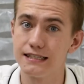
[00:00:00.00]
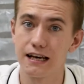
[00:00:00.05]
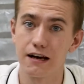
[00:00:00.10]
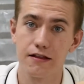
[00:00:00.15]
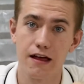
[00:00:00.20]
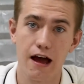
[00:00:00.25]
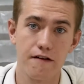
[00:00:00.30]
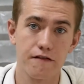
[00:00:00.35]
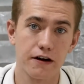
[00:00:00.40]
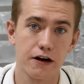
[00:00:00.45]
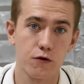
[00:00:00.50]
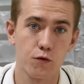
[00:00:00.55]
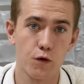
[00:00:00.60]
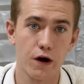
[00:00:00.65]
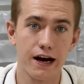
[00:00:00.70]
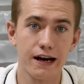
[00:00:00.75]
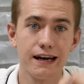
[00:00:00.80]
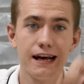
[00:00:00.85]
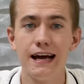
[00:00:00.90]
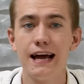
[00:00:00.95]
South African
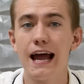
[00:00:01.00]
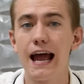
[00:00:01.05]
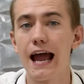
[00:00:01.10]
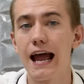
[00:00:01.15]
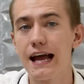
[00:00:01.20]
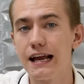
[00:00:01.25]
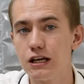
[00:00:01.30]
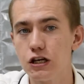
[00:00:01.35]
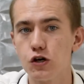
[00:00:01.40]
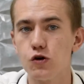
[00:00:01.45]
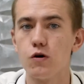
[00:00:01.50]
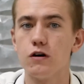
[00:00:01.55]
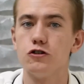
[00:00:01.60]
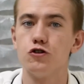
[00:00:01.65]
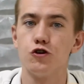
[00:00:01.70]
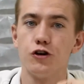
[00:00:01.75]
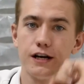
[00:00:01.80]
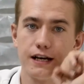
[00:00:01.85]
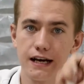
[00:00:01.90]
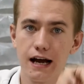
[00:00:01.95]
Rand and
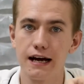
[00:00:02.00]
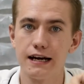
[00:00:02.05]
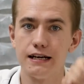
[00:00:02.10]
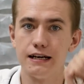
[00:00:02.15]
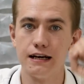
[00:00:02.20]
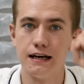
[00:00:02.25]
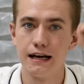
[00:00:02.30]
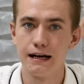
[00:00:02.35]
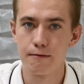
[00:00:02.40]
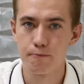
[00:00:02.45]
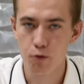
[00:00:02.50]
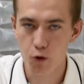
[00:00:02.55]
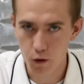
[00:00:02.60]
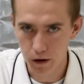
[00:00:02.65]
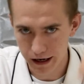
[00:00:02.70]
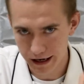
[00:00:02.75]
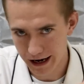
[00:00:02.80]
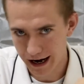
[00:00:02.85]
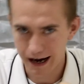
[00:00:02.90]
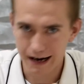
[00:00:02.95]

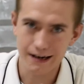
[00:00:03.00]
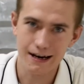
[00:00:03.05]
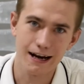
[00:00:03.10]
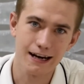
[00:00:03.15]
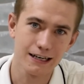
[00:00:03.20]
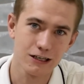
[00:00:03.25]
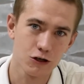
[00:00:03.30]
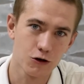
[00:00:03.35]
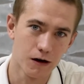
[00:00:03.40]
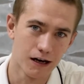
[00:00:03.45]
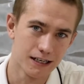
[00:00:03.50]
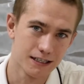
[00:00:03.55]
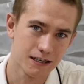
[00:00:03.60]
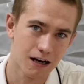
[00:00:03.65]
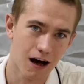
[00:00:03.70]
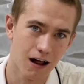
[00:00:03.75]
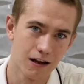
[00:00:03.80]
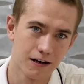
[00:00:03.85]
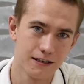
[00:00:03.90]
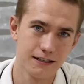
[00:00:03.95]
209.99 US
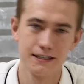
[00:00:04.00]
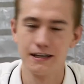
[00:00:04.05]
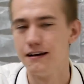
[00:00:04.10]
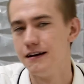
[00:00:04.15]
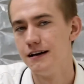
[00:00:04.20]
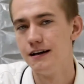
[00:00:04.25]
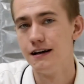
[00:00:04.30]
dollars.